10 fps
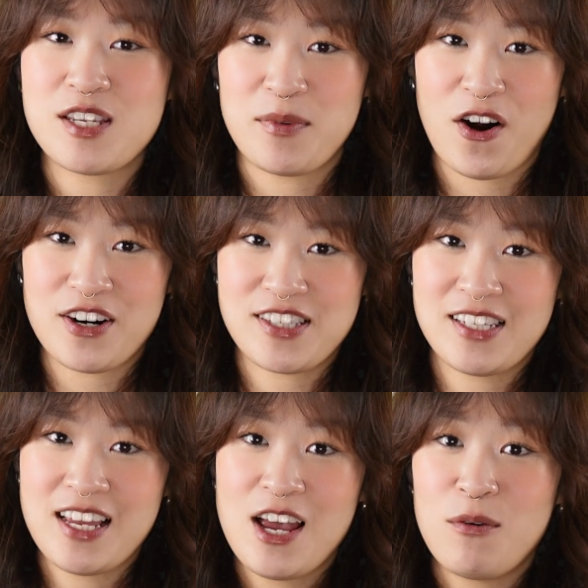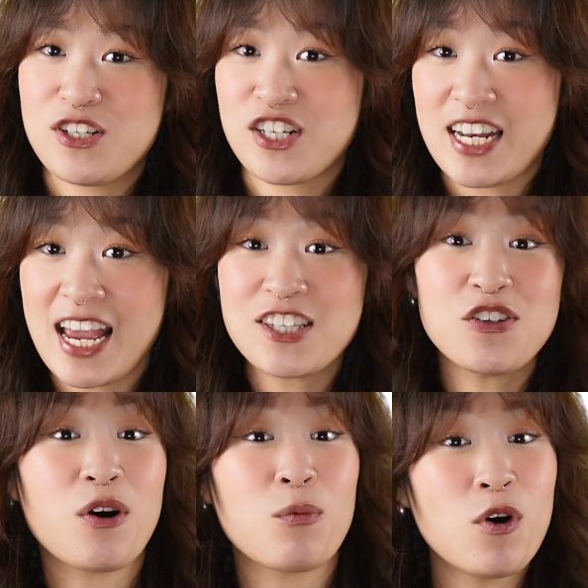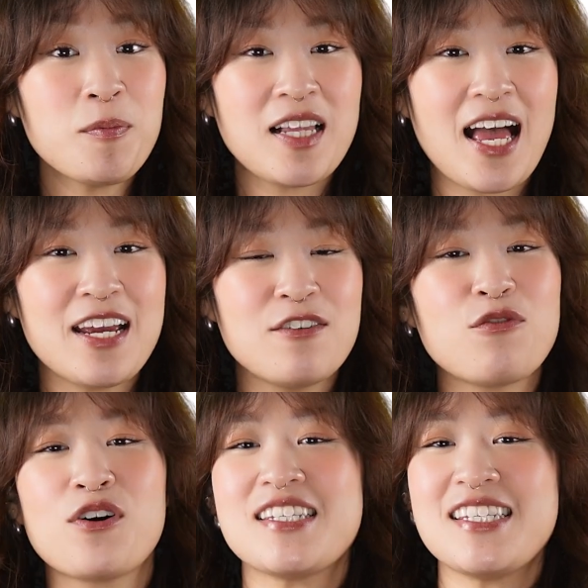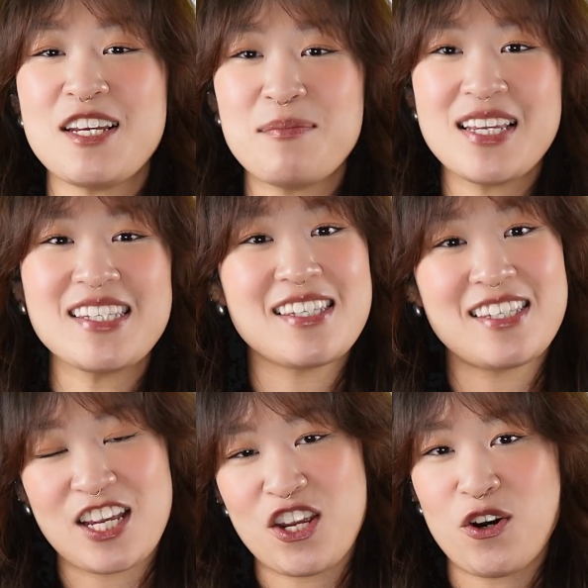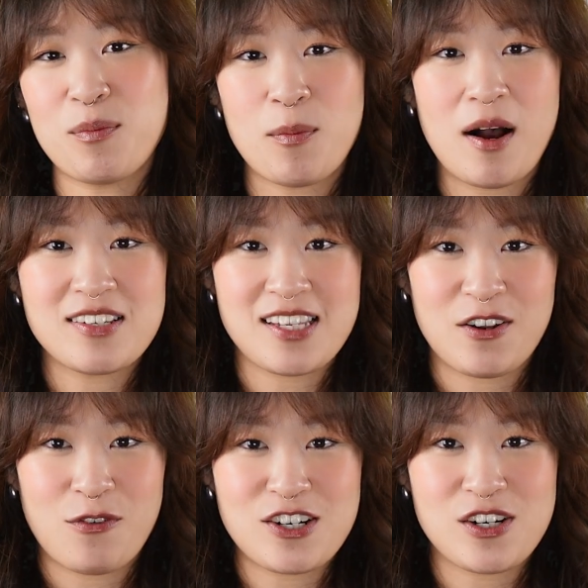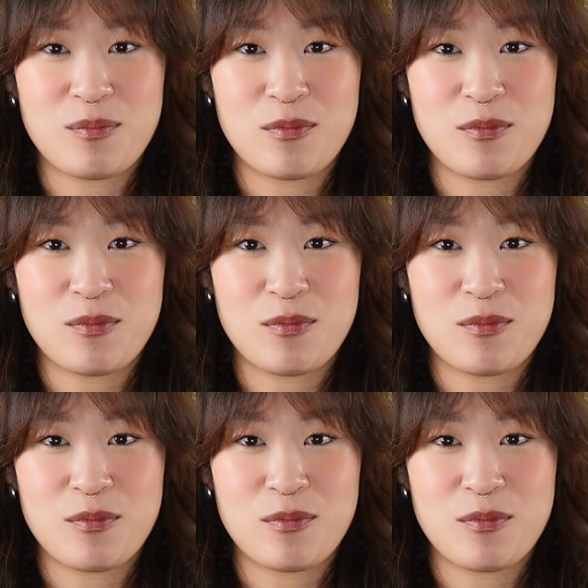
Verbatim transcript: SIM cards, which connect to our Warp client for a seamless and secure mobile acceleration